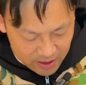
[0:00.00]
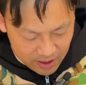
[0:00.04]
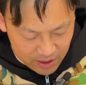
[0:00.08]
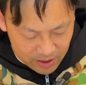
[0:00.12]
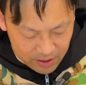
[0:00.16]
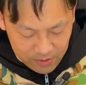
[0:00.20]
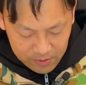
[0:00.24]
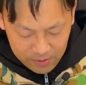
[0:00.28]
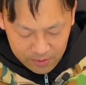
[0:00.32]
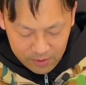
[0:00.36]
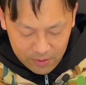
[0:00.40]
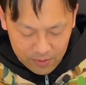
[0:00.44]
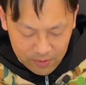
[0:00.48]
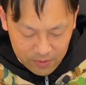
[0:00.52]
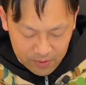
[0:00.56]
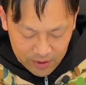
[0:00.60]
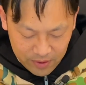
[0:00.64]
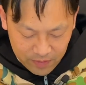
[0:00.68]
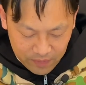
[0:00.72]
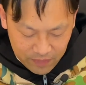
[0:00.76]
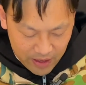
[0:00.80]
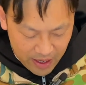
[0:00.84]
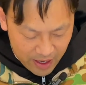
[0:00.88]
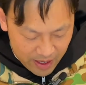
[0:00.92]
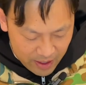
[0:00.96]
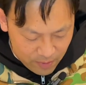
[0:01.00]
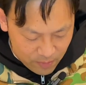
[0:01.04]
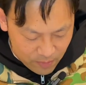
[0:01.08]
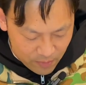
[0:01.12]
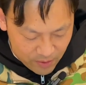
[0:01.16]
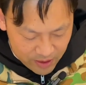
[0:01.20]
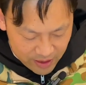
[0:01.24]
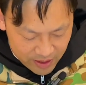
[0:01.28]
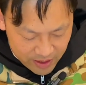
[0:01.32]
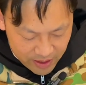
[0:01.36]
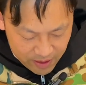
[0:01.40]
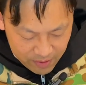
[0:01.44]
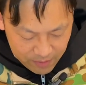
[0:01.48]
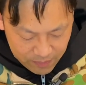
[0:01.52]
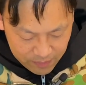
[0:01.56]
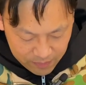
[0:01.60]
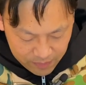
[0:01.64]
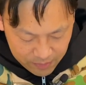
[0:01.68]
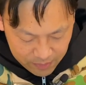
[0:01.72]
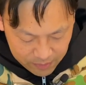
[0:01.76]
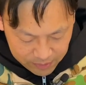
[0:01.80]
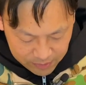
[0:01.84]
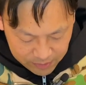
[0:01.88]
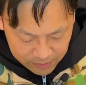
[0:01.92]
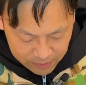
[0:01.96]
I don't know if anyone can
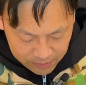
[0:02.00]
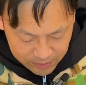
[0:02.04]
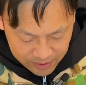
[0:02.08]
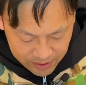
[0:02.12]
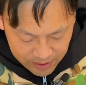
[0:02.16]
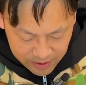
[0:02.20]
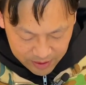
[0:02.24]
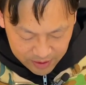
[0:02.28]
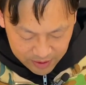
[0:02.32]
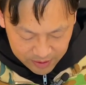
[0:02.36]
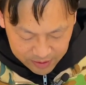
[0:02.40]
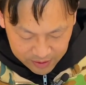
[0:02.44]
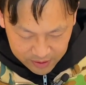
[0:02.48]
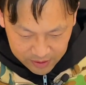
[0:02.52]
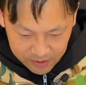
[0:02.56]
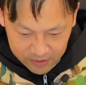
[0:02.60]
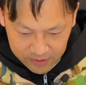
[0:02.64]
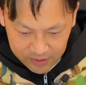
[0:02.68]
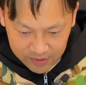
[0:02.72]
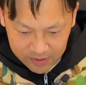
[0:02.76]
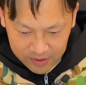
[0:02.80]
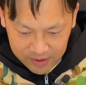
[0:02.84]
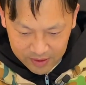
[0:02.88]
afford to, so